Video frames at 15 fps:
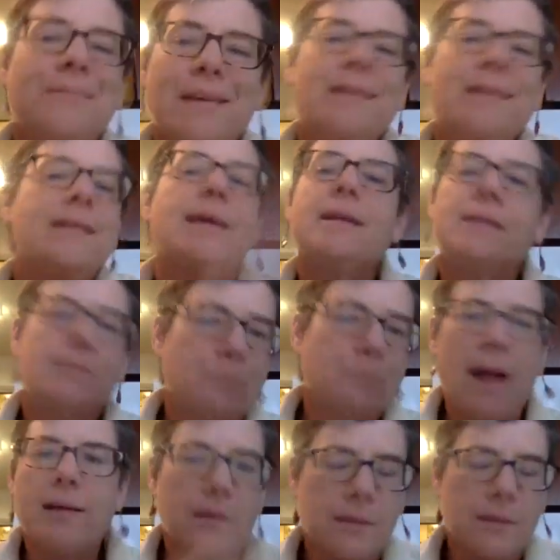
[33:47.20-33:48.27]
It takes
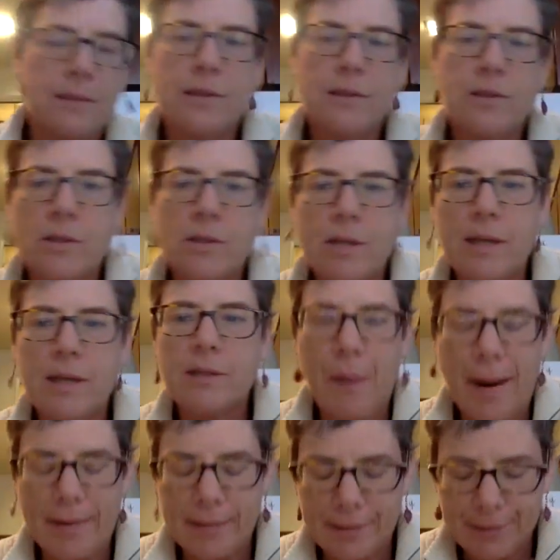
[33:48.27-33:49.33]
practice. It just takes
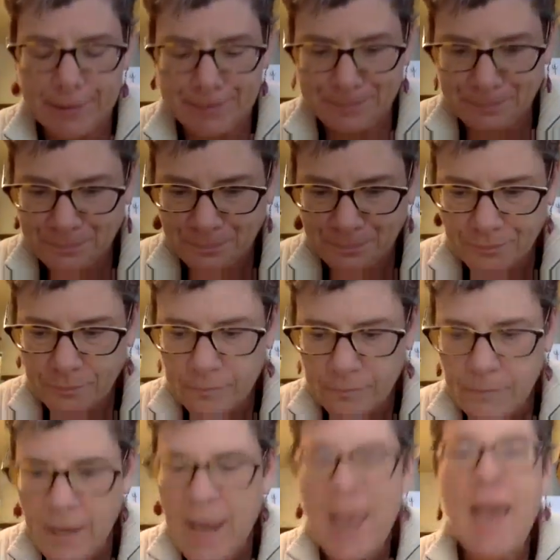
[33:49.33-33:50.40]
practice.
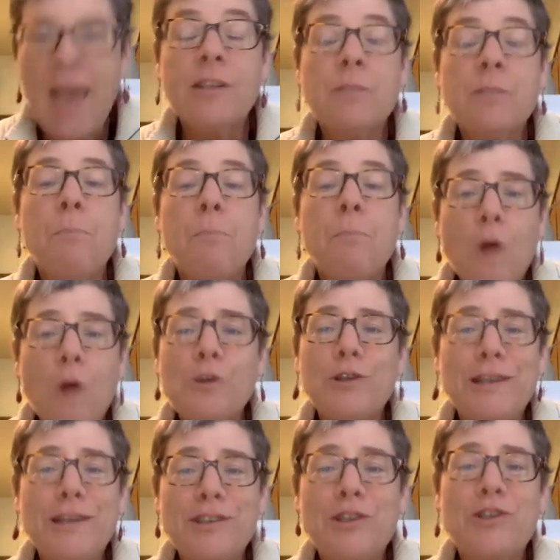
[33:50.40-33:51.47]
And it's
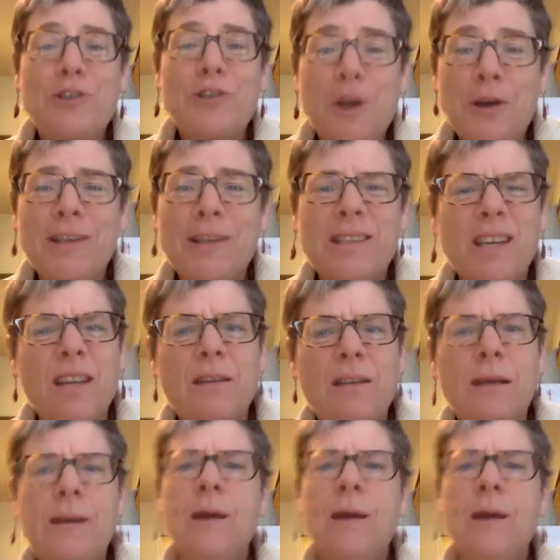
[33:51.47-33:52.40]
mostly just noticing,